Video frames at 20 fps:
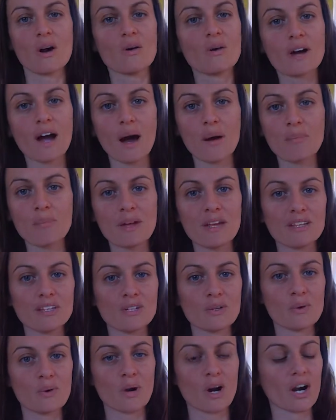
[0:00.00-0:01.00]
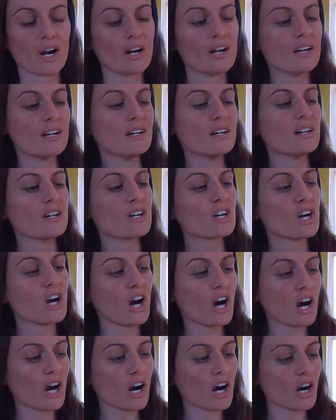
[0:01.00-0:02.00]
a to-go cup in your
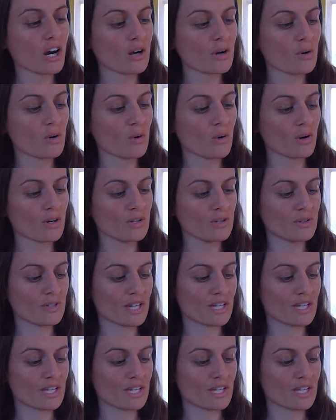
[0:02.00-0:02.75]
car,